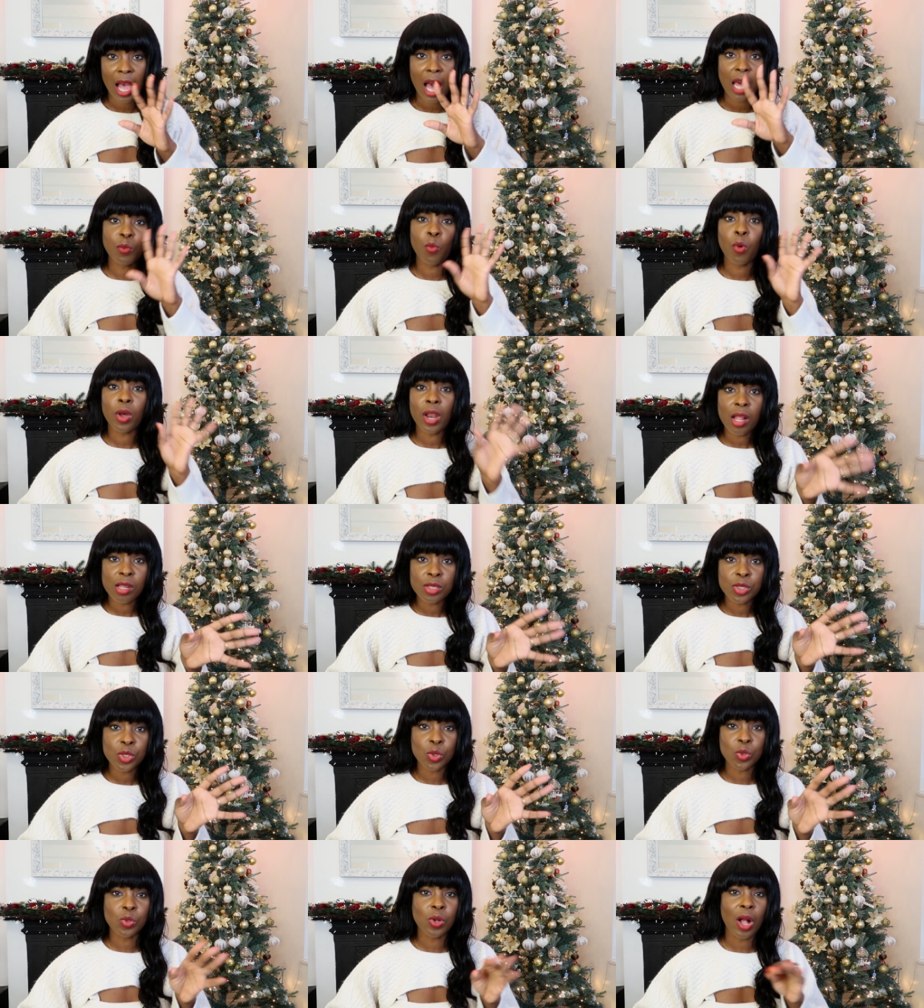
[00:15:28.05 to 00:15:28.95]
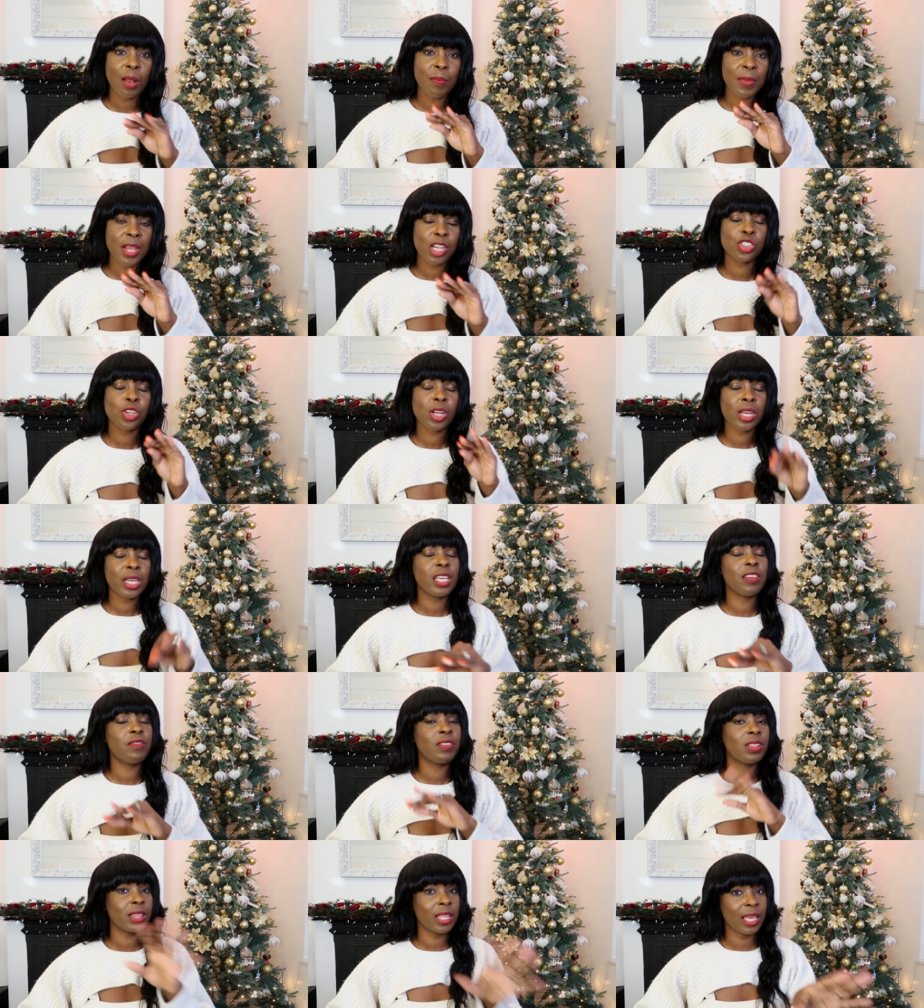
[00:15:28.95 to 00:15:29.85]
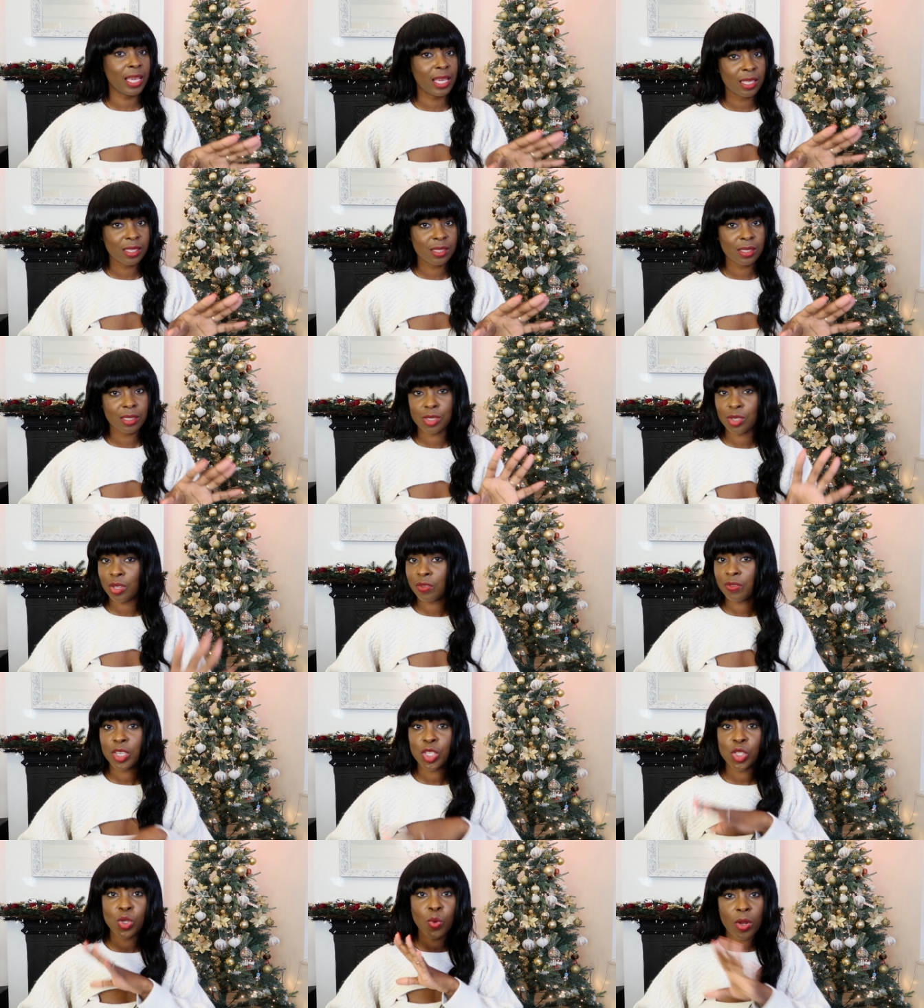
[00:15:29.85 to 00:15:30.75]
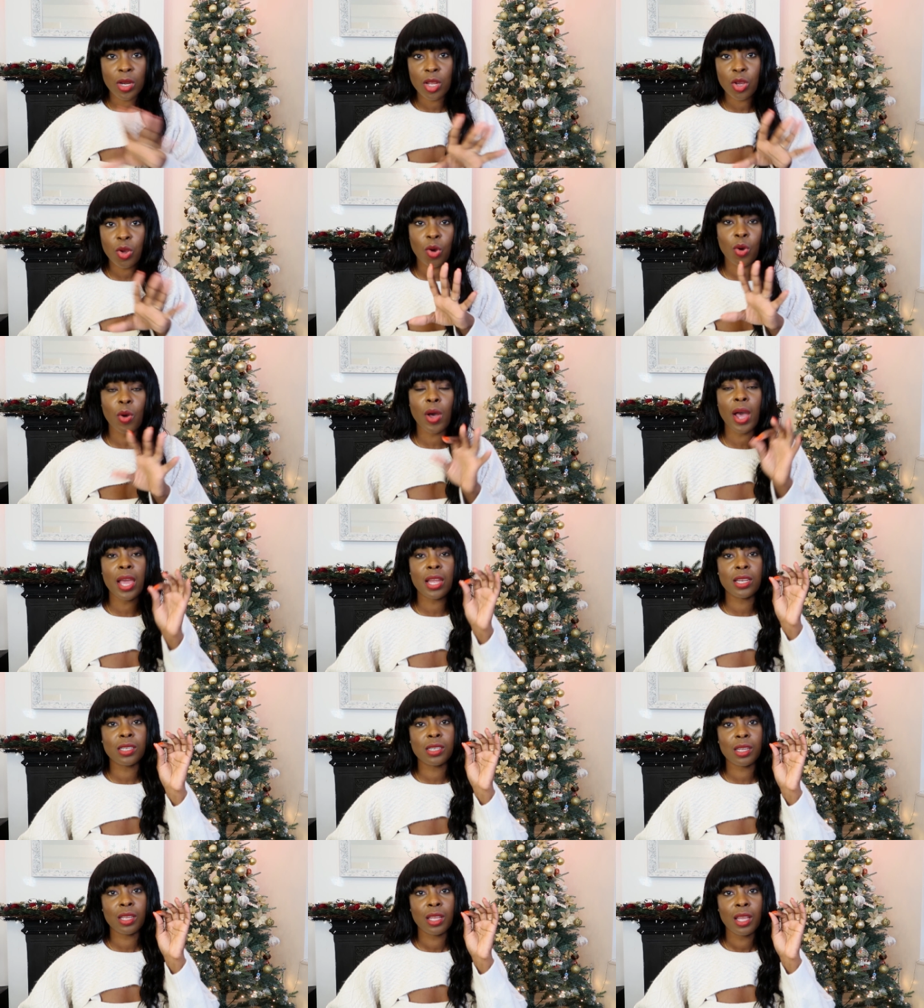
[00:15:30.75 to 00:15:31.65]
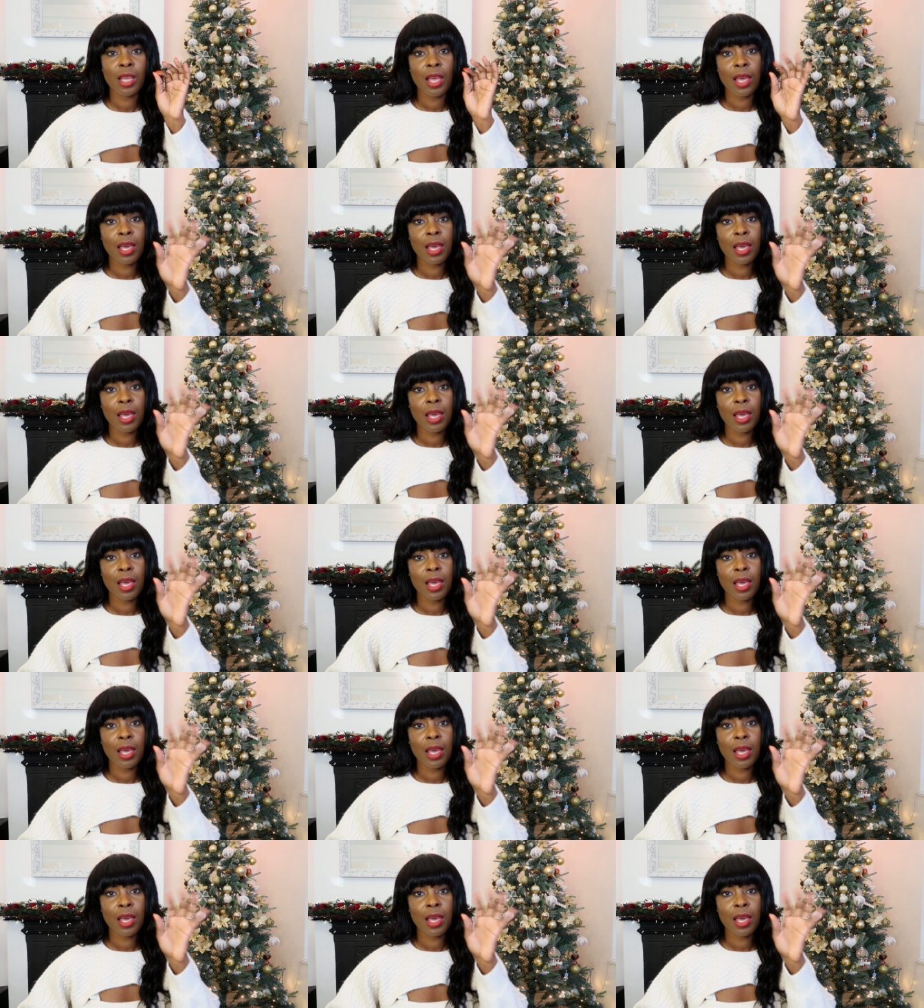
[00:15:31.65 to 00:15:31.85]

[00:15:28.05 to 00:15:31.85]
and what I'll do I'll make sure I leave links so if you do want to go and